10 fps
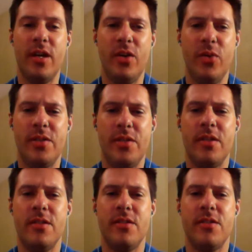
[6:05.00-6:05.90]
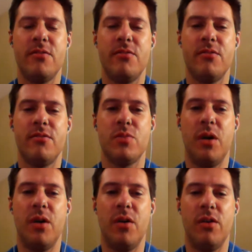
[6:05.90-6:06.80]
who went to this
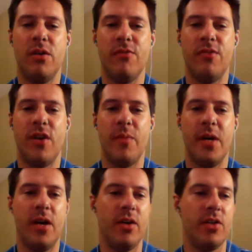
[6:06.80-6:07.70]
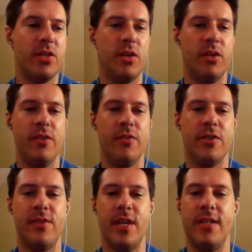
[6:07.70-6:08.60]
small farm college called
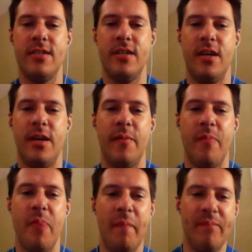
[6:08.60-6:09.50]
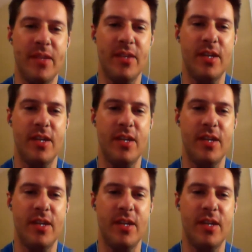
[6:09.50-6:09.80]
University of Tennessee. I think